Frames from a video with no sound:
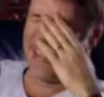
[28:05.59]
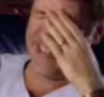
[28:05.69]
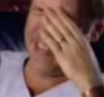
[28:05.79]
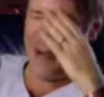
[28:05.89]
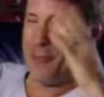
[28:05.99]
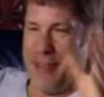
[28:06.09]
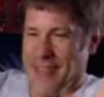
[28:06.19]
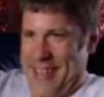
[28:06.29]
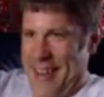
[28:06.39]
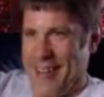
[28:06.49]
You know, we
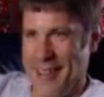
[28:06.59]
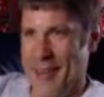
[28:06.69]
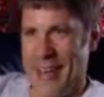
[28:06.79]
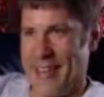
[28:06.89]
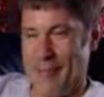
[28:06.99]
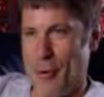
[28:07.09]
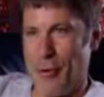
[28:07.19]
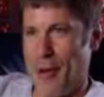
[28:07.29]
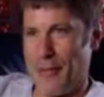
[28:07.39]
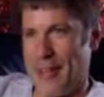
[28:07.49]
can't do anything more
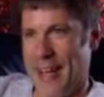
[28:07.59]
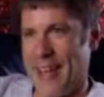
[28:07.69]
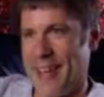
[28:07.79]
after that.